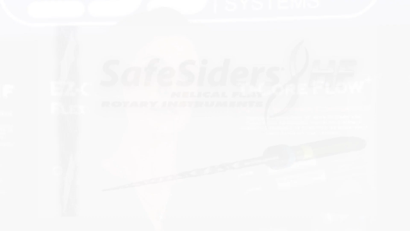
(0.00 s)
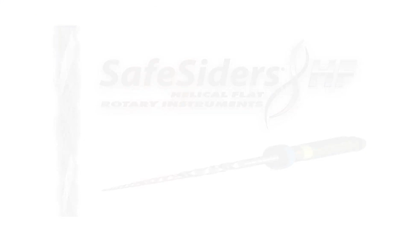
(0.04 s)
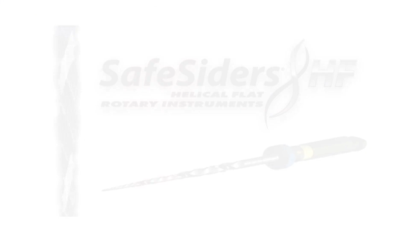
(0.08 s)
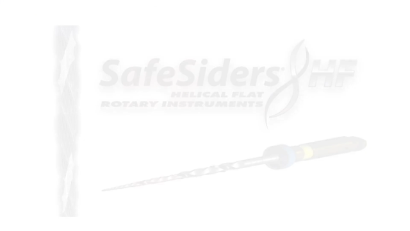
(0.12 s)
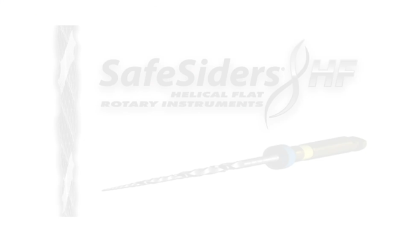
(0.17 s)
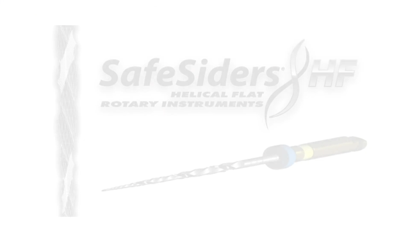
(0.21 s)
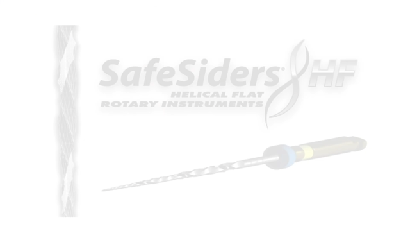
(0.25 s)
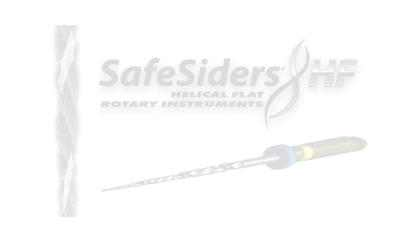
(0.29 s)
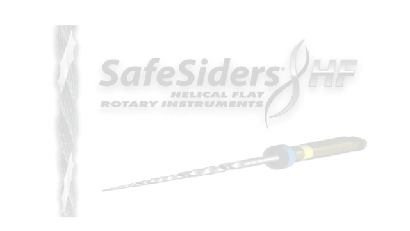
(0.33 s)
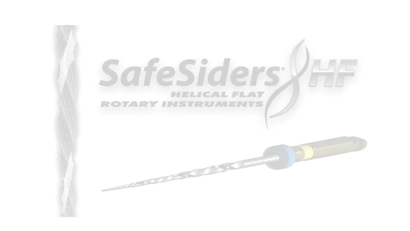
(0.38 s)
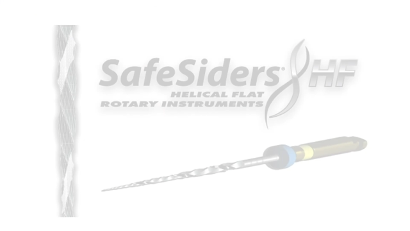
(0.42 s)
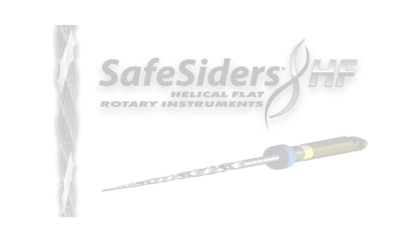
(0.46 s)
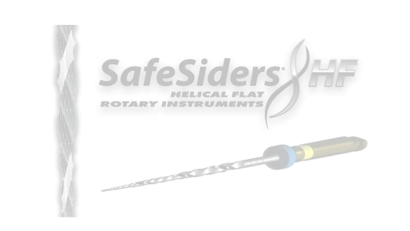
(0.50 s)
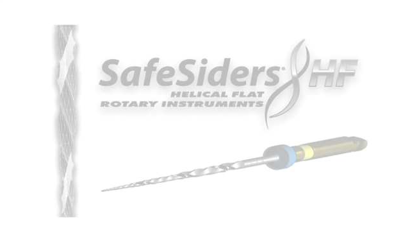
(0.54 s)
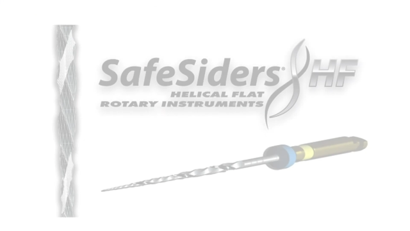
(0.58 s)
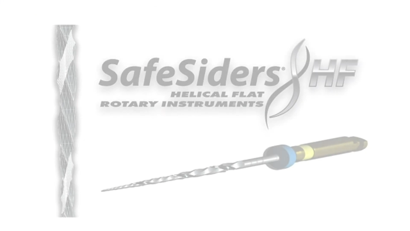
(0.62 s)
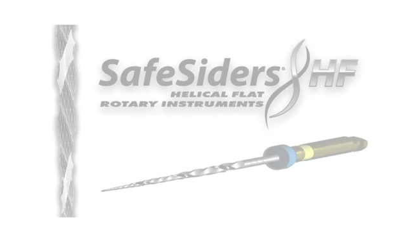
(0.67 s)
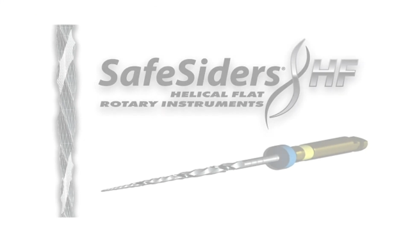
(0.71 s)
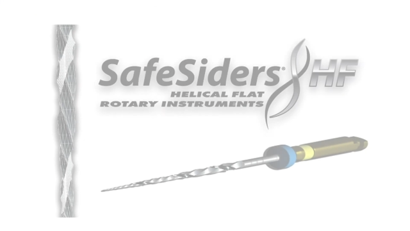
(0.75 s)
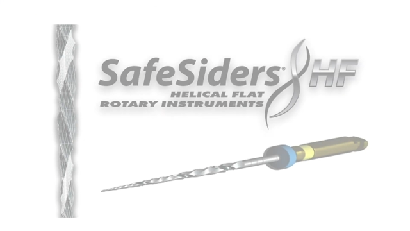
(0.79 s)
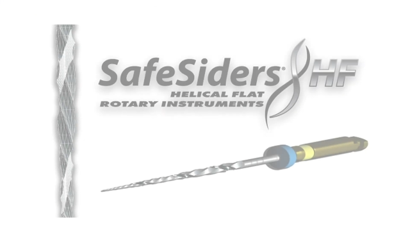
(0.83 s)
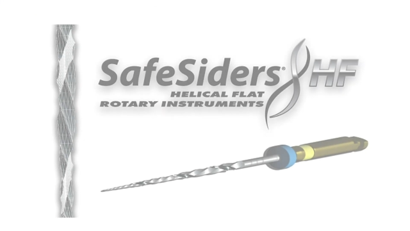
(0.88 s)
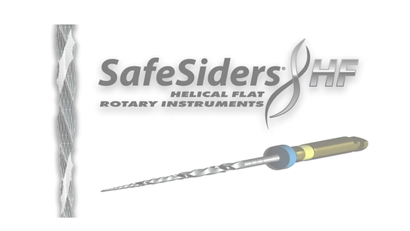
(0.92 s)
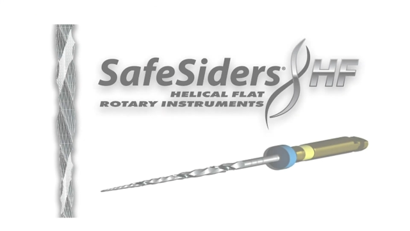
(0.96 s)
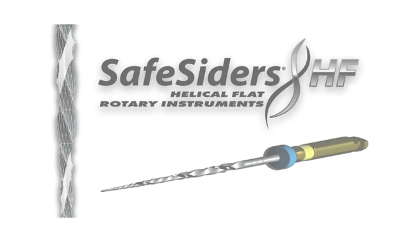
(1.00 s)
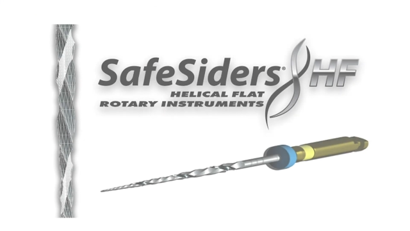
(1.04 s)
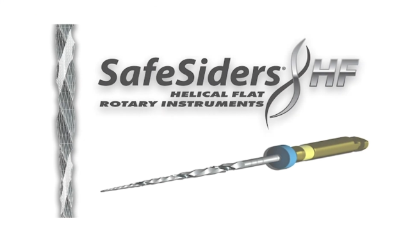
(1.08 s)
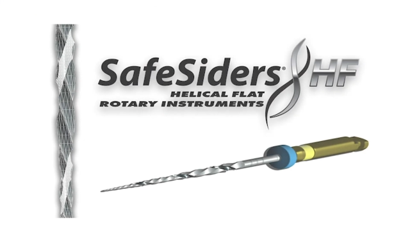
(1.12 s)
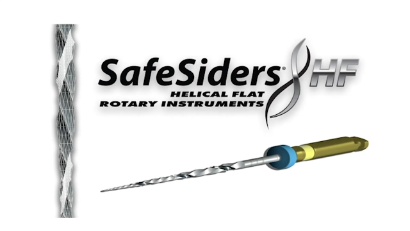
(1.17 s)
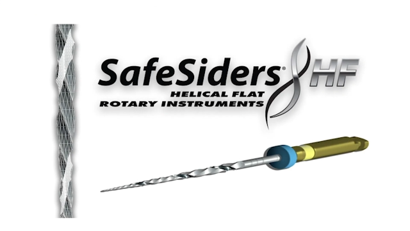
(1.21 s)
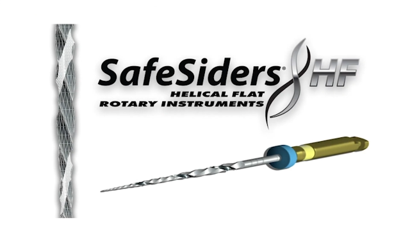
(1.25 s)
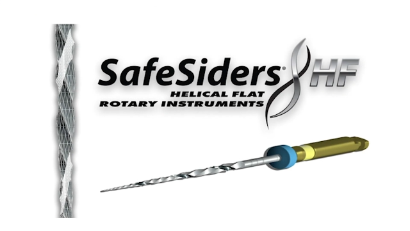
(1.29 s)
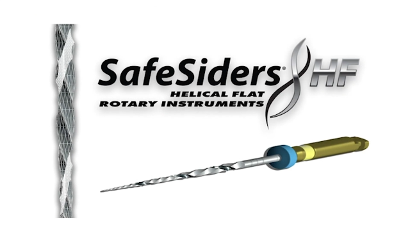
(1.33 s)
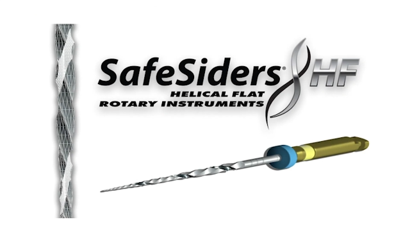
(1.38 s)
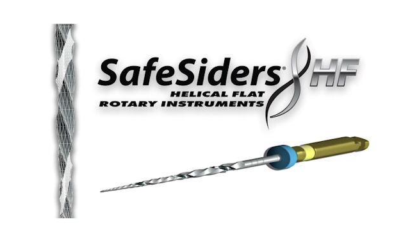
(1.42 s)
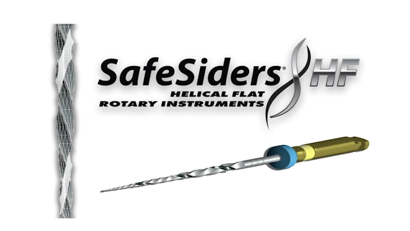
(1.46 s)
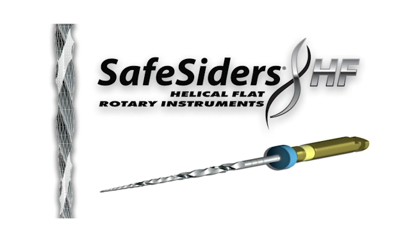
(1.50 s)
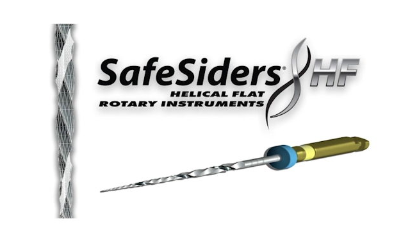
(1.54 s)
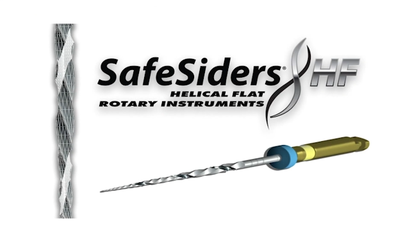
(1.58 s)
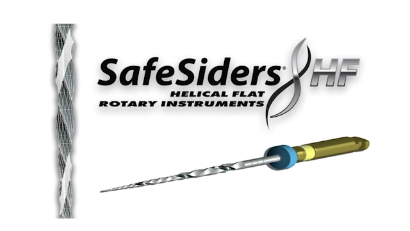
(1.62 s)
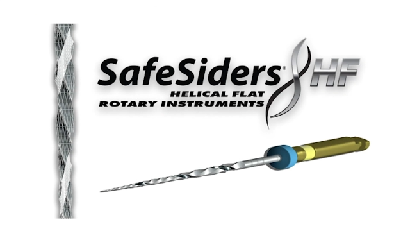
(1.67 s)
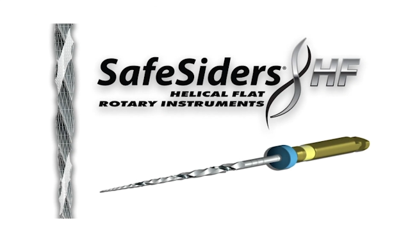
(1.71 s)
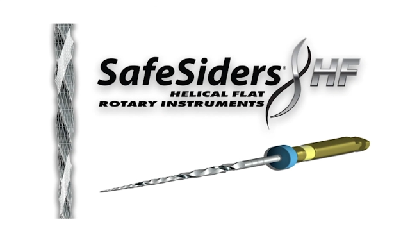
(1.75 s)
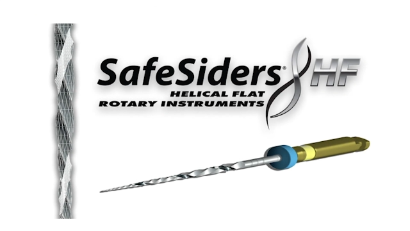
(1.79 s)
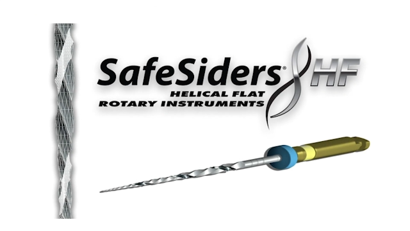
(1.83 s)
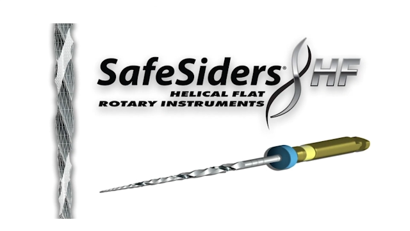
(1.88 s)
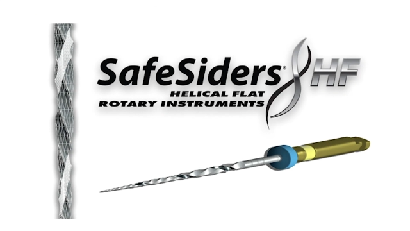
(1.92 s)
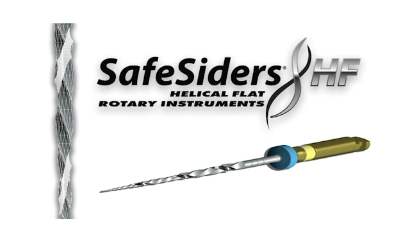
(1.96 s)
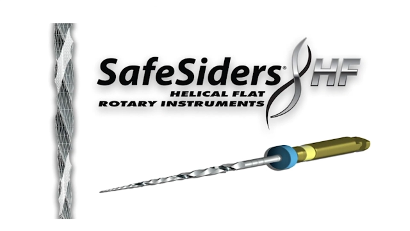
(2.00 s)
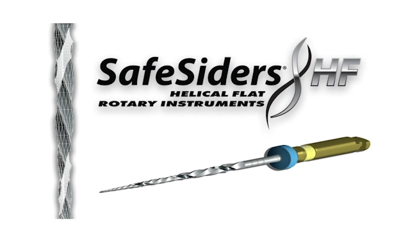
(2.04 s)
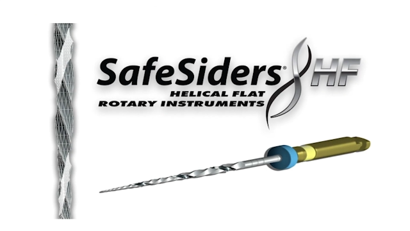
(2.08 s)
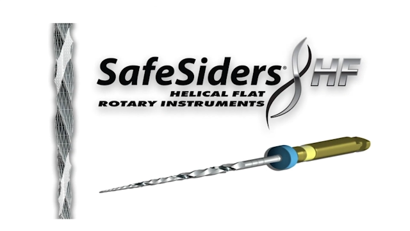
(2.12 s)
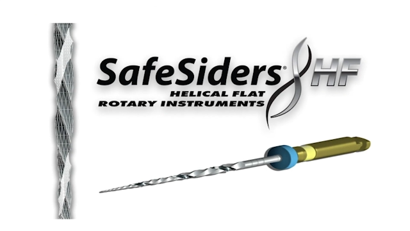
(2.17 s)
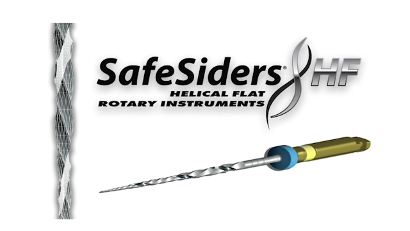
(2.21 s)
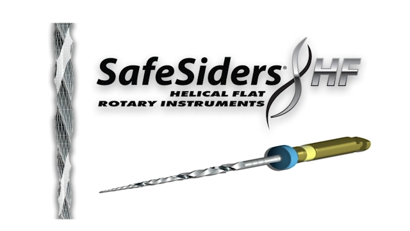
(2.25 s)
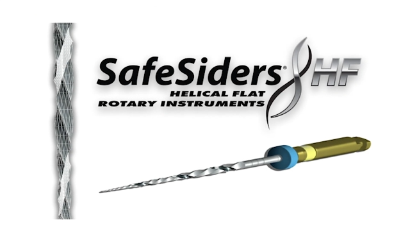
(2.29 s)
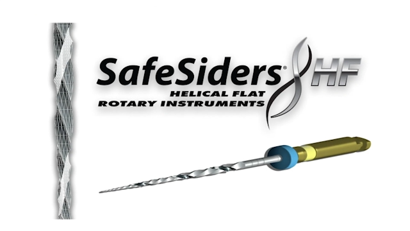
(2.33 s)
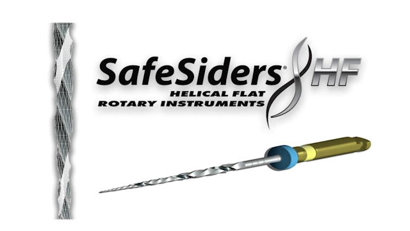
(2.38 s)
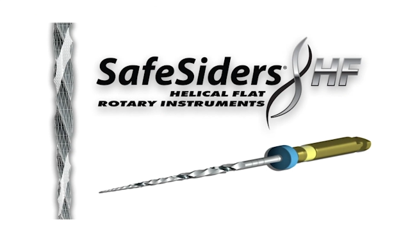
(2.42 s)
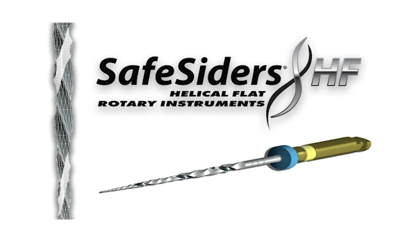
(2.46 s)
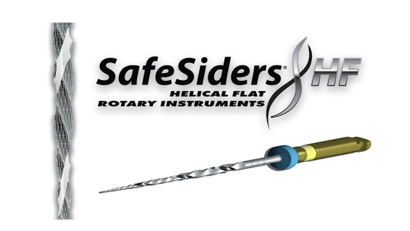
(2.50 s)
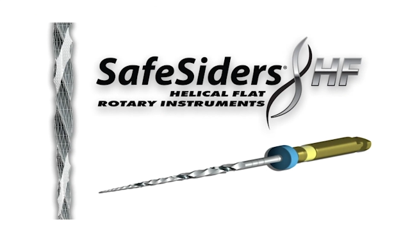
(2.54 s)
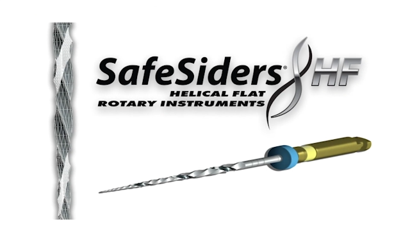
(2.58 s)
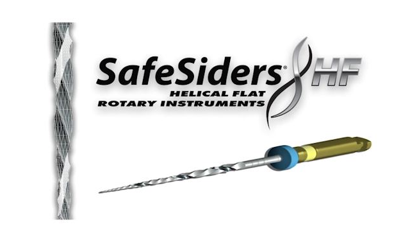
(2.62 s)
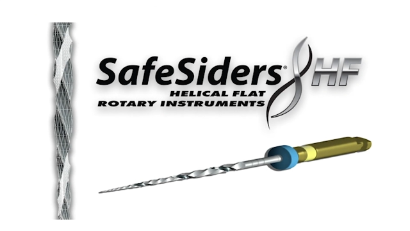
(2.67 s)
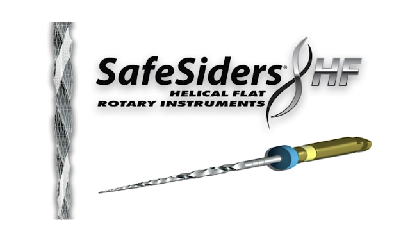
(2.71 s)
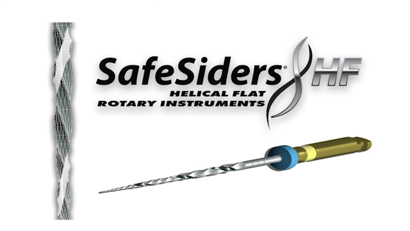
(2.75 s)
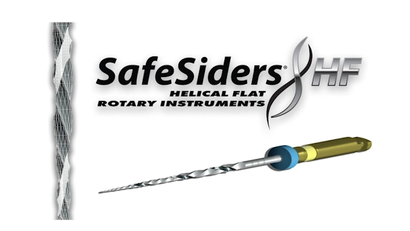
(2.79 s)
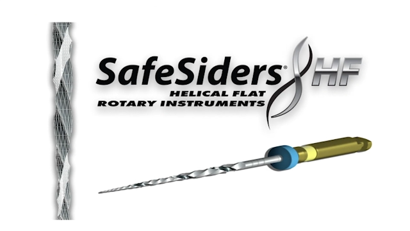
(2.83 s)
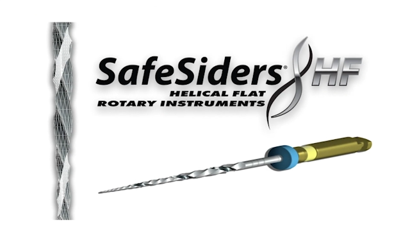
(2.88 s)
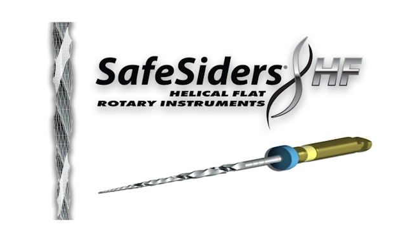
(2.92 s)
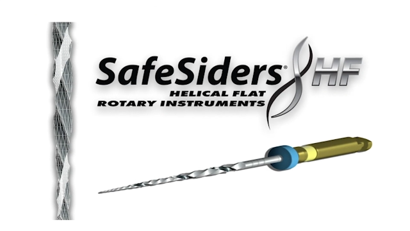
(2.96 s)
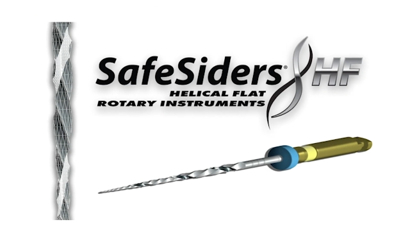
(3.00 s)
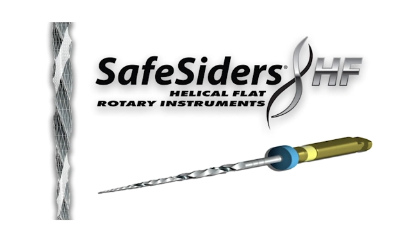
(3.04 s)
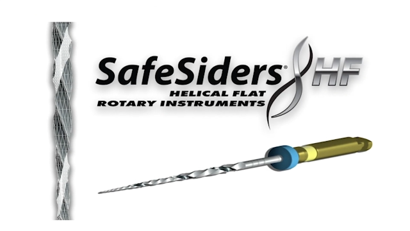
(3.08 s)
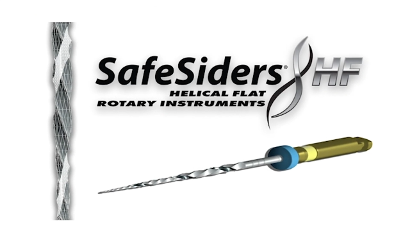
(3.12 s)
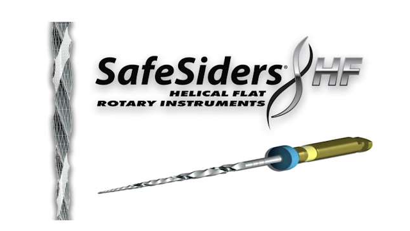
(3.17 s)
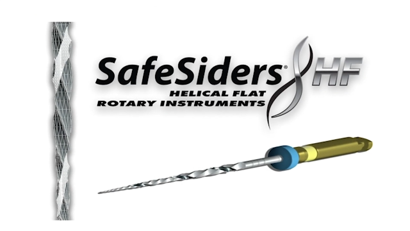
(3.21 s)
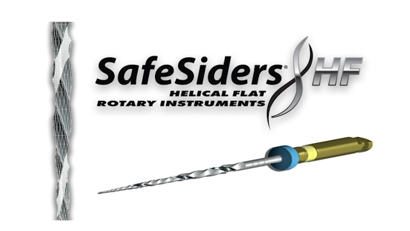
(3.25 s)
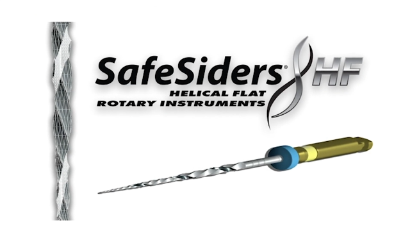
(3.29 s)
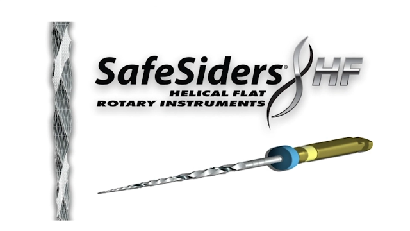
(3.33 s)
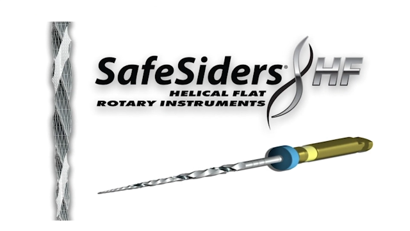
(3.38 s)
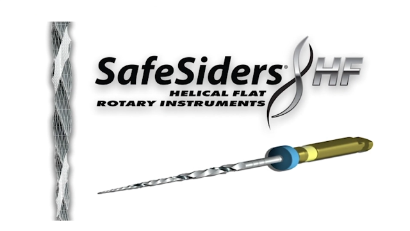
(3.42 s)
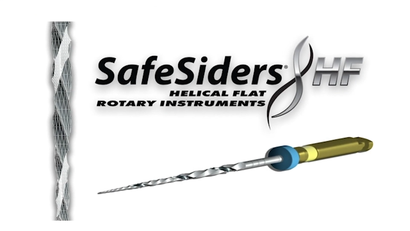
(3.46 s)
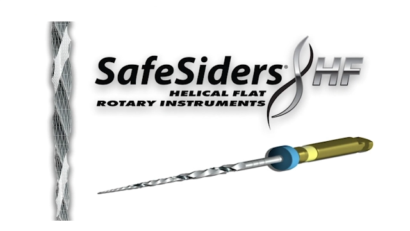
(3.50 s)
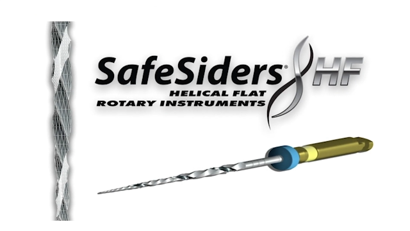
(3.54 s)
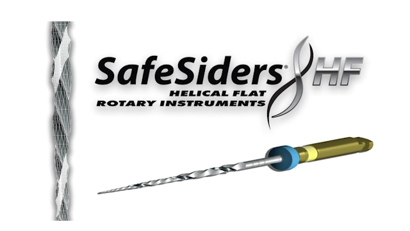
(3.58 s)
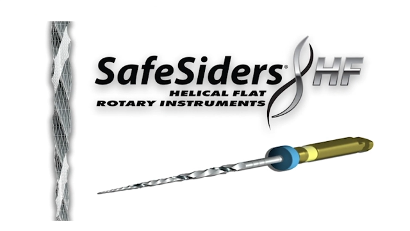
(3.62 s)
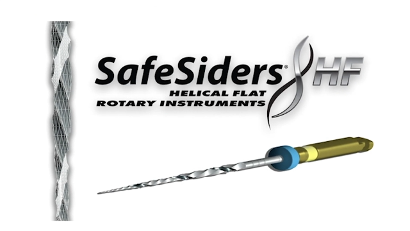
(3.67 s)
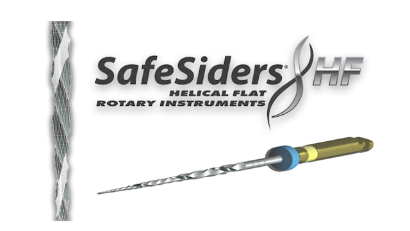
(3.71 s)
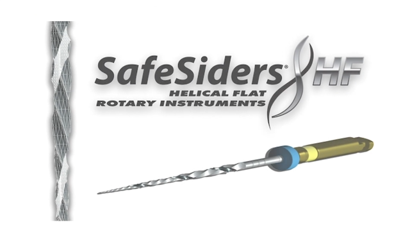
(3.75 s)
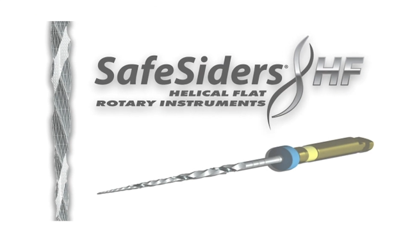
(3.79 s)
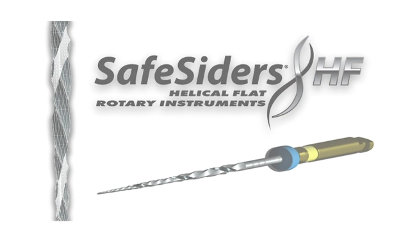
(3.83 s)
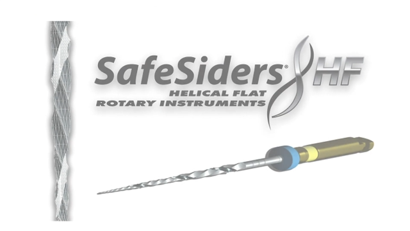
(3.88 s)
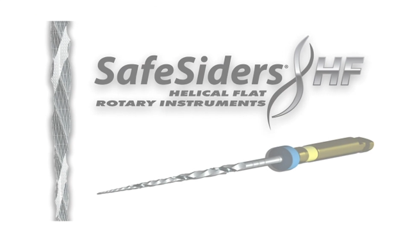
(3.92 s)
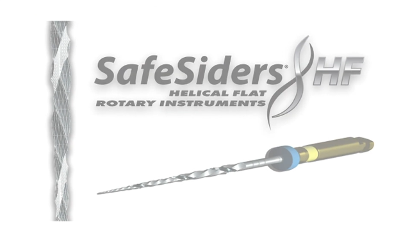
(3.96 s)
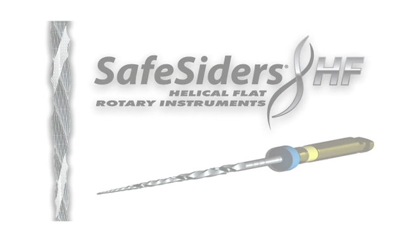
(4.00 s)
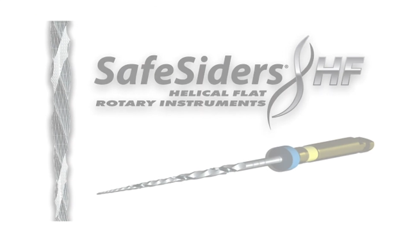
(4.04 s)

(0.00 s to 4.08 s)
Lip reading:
Nobody's mouth can be seen.